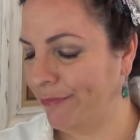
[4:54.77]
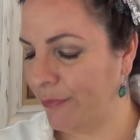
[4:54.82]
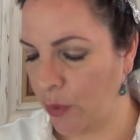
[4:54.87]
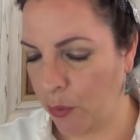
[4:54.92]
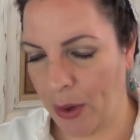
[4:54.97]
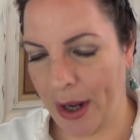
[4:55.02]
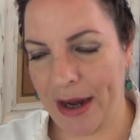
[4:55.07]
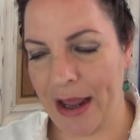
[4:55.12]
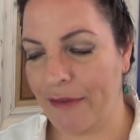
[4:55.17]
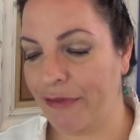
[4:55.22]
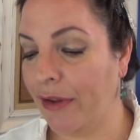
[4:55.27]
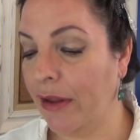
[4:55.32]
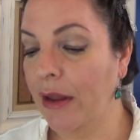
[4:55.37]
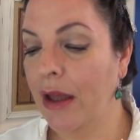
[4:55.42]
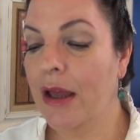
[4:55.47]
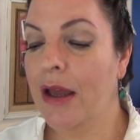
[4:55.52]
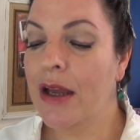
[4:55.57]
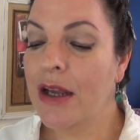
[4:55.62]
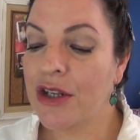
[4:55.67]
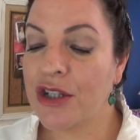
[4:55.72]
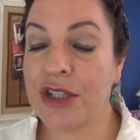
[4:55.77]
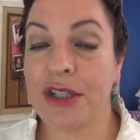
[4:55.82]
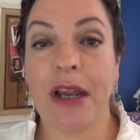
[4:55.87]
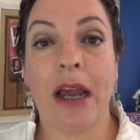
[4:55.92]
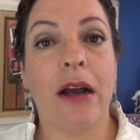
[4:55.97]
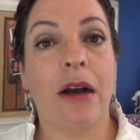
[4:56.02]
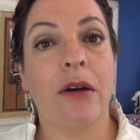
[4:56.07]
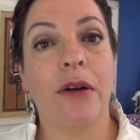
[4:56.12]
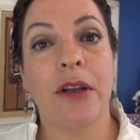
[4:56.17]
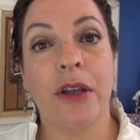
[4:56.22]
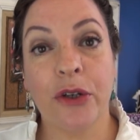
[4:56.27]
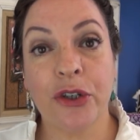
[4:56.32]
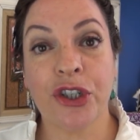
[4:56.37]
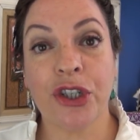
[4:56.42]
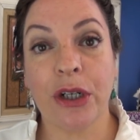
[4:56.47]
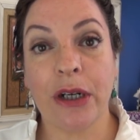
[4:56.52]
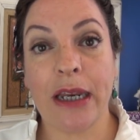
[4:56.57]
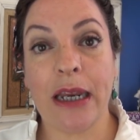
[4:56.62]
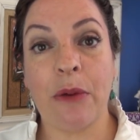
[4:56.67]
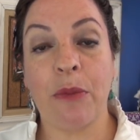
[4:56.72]
whatever. So
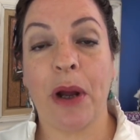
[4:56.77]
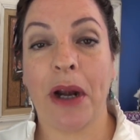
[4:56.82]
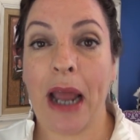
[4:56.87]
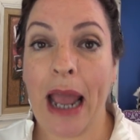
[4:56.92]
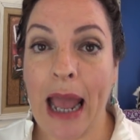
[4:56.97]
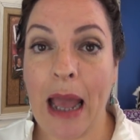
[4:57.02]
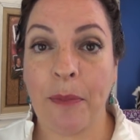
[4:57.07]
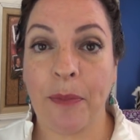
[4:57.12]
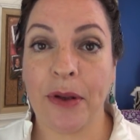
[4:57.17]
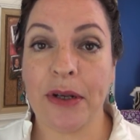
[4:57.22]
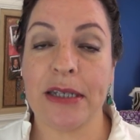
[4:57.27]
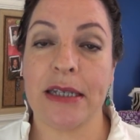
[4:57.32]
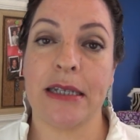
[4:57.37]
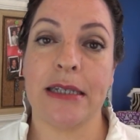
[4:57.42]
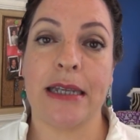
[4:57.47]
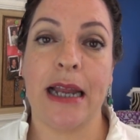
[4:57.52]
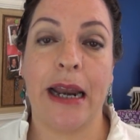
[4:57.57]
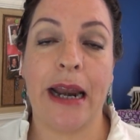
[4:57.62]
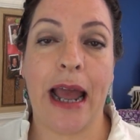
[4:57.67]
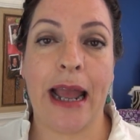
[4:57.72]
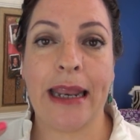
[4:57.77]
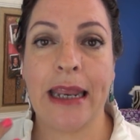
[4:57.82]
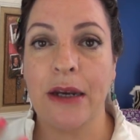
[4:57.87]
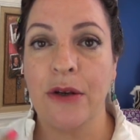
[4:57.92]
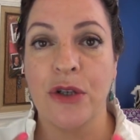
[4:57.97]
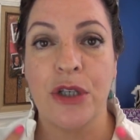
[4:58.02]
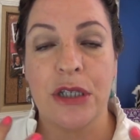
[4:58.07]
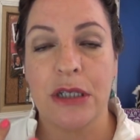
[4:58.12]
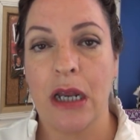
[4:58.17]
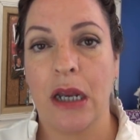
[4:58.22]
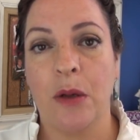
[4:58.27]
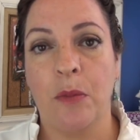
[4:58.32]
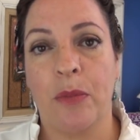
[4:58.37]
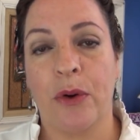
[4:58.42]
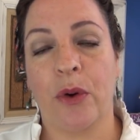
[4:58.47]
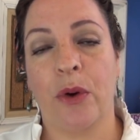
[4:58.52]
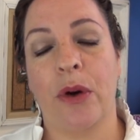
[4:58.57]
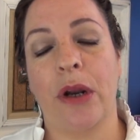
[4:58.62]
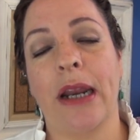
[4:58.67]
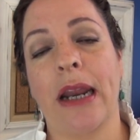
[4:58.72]
usually what happens is that I get a
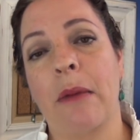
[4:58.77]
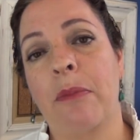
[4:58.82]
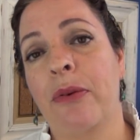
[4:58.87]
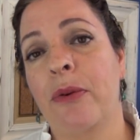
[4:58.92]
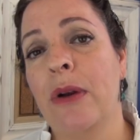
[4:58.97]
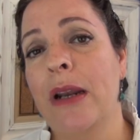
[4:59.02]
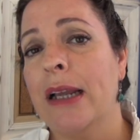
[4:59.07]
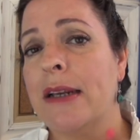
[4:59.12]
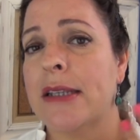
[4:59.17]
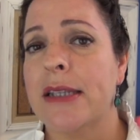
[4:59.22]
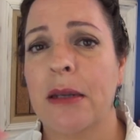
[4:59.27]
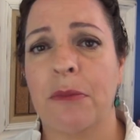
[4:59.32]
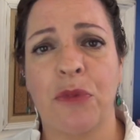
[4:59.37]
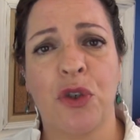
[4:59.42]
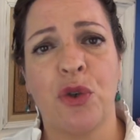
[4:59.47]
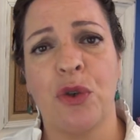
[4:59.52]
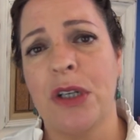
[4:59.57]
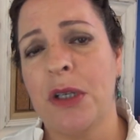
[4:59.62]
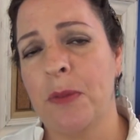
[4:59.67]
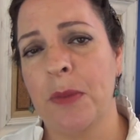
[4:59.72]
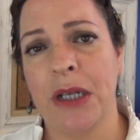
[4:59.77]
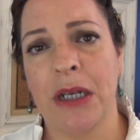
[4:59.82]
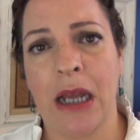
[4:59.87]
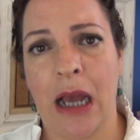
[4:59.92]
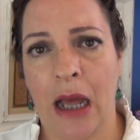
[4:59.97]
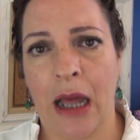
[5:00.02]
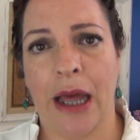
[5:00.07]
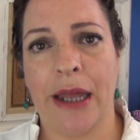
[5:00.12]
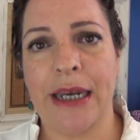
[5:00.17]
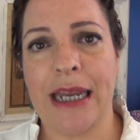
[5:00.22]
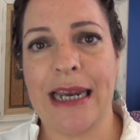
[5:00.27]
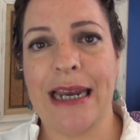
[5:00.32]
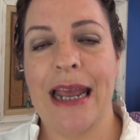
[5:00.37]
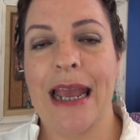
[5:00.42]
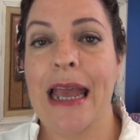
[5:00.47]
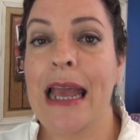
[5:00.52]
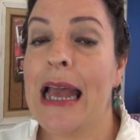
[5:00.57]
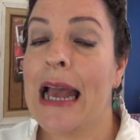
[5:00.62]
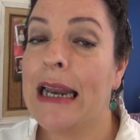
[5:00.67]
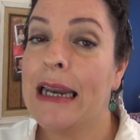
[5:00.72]
sunburn and I put like some treatment on it,
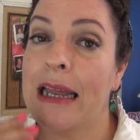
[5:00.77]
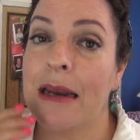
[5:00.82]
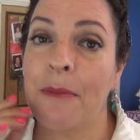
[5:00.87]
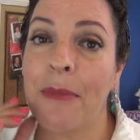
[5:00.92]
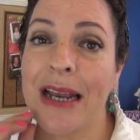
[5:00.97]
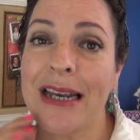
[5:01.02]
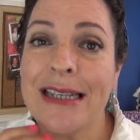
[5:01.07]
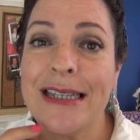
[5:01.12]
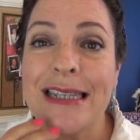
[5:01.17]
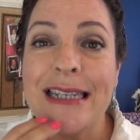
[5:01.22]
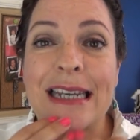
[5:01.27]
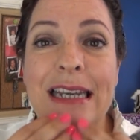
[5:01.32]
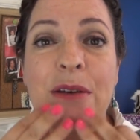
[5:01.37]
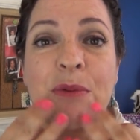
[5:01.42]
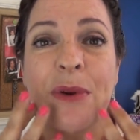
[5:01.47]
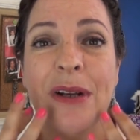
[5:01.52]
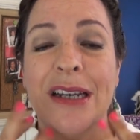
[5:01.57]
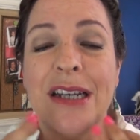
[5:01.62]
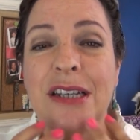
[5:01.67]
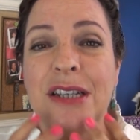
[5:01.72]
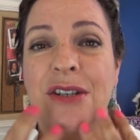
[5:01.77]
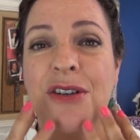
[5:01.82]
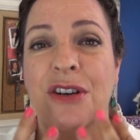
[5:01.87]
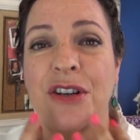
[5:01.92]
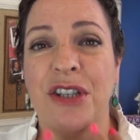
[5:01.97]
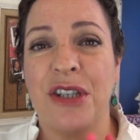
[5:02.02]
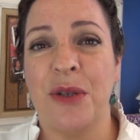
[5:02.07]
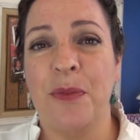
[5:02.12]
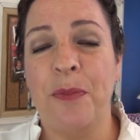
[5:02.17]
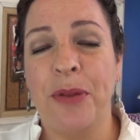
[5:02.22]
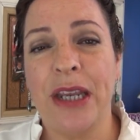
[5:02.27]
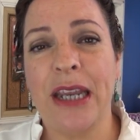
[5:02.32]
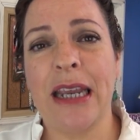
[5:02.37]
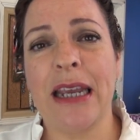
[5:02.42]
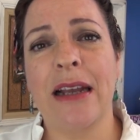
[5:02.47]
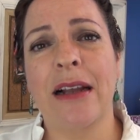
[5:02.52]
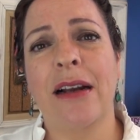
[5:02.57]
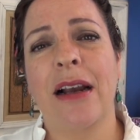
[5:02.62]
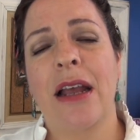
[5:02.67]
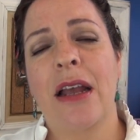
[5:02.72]
and then my skin really starts to
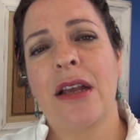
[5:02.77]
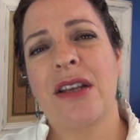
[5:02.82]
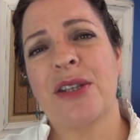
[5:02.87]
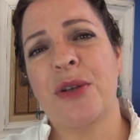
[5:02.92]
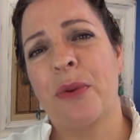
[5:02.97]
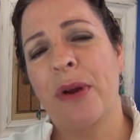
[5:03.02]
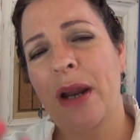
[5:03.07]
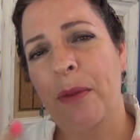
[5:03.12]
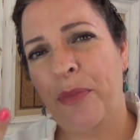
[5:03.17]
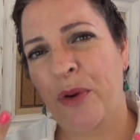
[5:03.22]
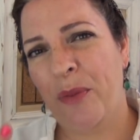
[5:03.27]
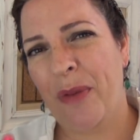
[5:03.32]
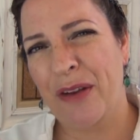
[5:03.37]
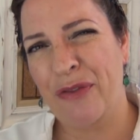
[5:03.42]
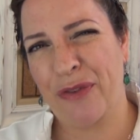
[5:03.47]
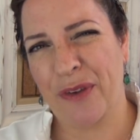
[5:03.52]
peel. So when I put my